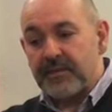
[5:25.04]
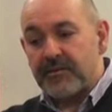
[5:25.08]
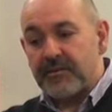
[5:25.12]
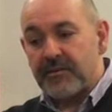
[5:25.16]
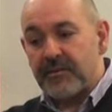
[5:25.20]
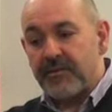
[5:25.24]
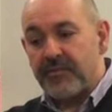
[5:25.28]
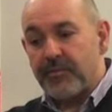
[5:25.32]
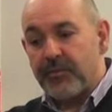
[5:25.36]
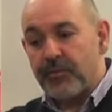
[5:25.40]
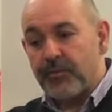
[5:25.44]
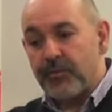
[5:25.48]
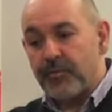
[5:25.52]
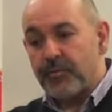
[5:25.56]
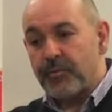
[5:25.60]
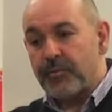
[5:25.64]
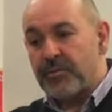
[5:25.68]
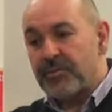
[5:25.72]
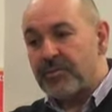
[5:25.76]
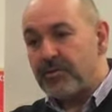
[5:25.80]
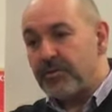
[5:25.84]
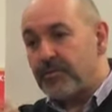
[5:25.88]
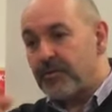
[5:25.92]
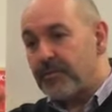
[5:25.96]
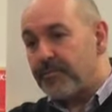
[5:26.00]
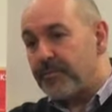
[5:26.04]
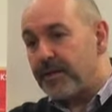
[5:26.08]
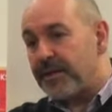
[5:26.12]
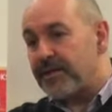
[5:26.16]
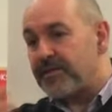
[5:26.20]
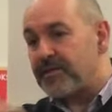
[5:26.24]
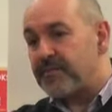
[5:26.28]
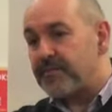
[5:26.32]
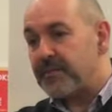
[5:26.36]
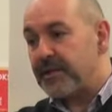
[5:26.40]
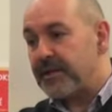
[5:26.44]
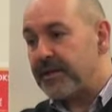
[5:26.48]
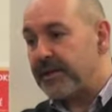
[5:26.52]
So I thought, well, Sue could make
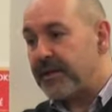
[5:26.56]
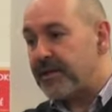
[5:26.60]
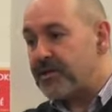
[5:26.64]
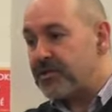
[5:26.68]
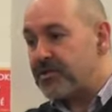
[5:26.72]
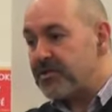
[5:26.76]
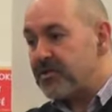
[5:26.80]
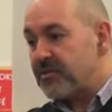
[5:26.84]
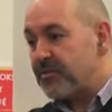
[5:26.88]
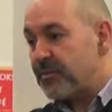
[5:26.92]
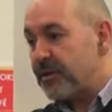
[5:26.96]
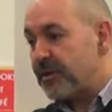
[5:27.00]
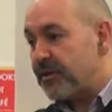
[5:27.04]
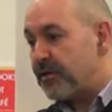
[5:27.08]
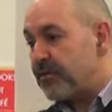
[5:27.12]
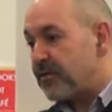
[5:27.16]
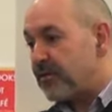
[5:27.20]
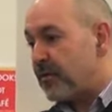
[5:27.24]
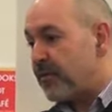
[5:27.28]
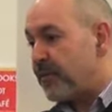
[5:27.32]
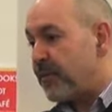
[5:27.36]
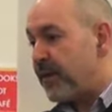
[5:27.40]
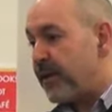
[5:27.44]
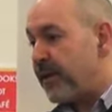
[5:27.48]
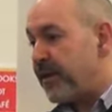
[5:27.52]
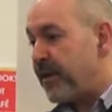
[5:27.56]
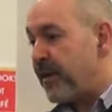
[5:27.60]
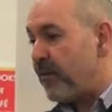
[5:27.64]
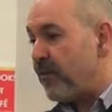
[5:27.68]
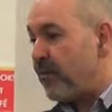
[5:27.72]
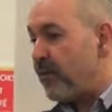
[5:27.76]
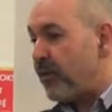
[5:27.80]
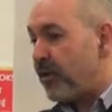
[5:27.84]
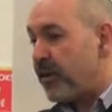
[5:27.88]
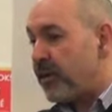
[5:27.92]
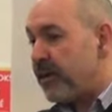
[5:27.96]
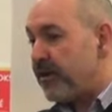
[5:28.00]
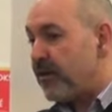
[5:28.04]
some connections, we could do a bit of
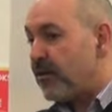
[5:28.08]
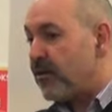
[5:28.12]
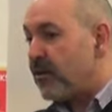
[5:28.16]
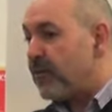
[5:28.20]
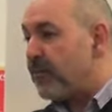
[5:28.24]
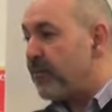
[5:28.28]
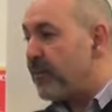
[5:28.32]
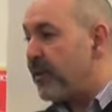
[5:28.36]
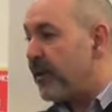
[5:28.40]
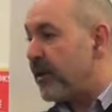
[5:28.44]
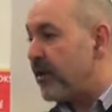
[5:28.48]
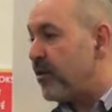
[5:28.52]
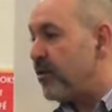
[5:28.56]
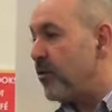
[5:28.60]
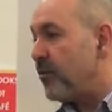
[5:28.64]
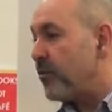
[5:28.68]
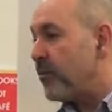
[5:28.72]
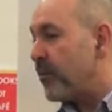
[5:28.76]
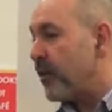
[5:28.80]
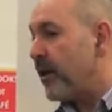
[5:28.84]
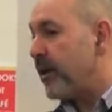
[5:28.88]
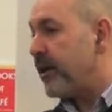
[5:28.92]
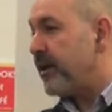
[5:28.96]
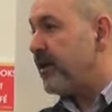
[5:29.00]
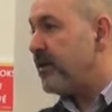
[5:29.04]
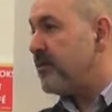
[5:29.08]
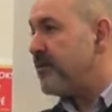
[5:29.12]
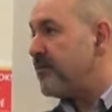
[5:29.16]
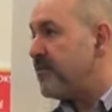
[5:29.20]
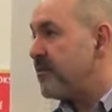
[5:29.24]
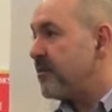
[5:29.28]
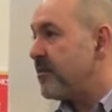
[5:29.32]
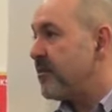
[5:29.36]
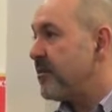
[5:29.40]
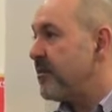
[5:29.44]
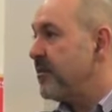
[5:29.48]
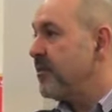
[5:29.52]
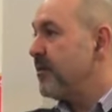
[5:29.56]
networking, I could pick your
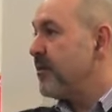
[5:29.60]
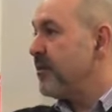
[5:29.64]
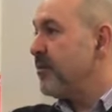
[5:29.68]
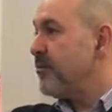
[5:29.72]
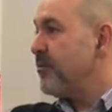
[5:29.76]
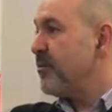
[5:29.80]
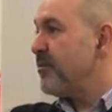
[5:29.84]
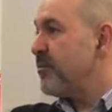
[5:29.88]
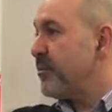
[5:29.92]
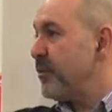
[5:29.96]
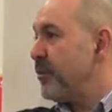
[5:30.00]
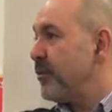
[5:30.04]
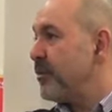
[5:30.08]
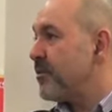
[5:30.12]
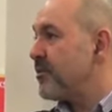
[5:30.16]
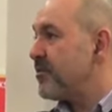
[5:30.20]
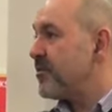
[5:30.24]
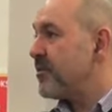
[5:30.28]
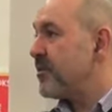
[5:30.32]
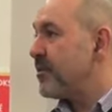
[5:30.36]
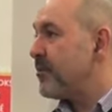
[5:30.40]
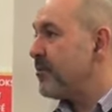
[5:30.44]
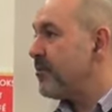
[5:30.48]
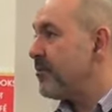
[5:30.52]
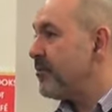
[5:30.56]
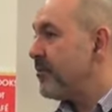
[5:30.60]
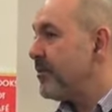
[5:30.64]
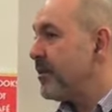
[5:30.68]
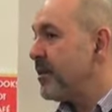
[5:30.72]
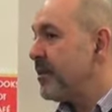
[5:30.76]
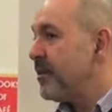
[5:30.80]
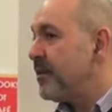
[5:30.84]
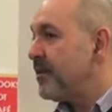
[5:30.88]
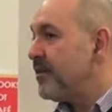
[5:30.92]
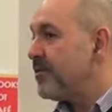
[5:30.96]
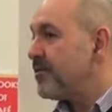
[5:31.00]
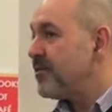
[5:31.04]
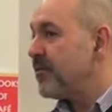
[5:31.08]
brains. We've put some
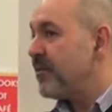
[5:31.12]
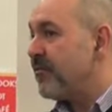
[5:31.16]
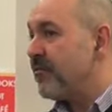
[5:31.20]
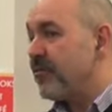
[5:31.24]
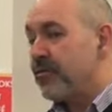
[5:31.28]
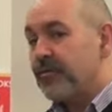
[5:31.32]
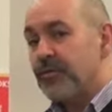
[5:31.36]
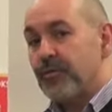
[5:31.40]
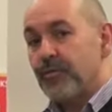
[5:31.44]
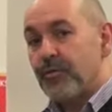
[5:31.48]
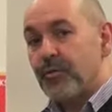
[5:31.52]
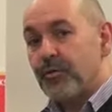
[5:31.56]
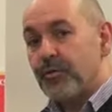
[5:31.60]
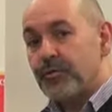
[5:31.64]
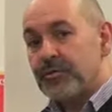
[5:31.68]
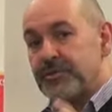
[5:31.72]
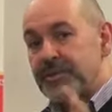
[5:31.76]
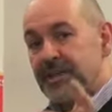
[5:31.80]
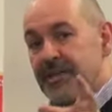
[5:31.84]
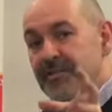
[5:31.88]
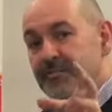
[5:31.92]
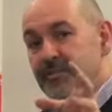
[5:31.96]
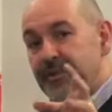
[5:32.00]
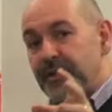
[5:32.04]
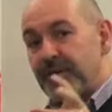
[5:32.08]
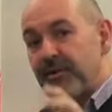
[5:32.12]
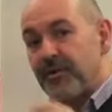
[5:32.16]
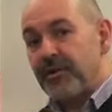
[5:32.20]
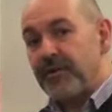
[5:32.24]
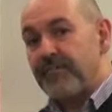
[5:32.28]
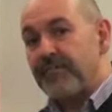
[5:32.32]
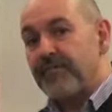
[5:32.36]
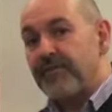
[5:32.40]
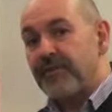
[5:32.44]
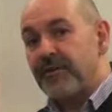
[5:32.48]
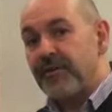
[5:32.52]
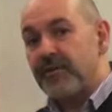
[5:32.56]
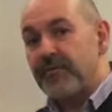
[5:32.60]
stuff on the wall. Jasmine got
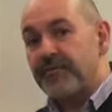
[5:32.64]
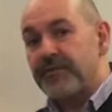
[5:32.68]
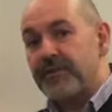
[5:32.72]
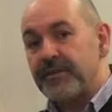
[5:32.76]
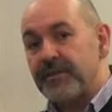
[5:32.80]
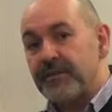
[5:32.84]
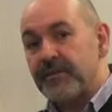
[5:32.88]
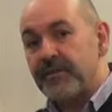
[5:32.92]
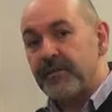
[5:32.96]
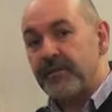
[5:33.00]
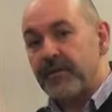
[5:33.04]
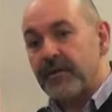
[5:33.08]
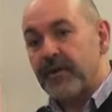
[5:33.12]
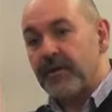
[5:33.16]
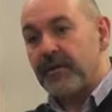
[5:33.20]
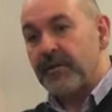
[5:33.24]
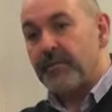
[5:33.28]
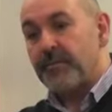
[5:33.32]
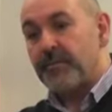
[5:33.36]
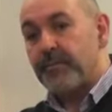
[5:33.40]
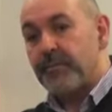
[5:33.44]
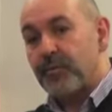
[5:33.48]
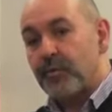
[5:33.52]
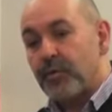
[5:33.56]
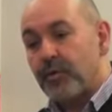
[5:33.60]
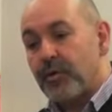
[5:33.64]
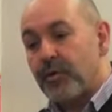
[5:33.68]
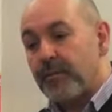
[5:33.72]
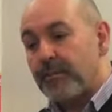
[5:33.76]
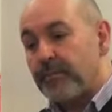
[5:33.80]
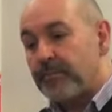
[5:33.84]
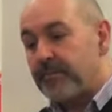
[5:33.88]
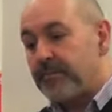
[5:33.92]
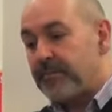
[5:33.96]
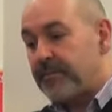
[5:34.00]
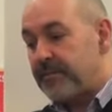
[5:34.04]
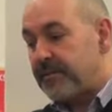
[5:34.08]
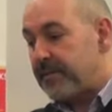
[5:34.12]
involved and kind of
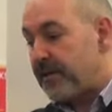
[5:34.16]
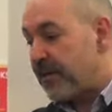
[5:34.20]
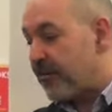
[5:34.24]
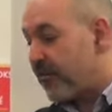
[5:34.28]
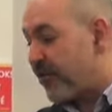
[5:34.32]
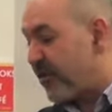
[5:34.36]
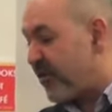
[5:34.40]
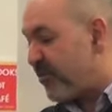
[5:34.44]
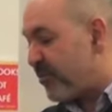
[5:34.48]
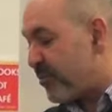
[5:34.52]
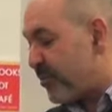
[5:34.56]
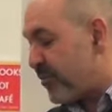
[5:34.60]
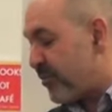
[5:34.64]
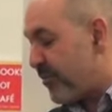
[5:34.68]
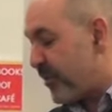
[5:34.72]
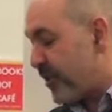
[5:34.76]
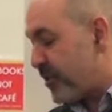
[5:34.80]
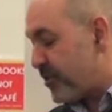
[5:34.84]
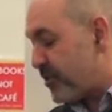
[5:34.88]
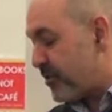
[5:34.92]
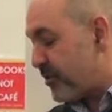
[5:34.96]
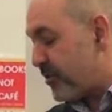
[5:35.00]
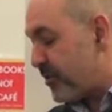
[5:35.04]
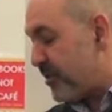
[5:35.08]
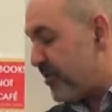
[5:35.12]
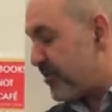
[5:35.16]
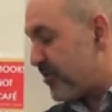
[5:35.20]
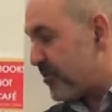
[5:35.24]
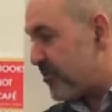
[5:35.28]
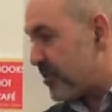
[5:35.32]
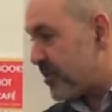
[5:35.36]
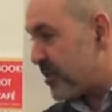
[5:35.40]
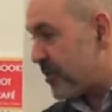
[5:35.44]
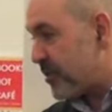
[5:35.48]
brought a degree of professionalism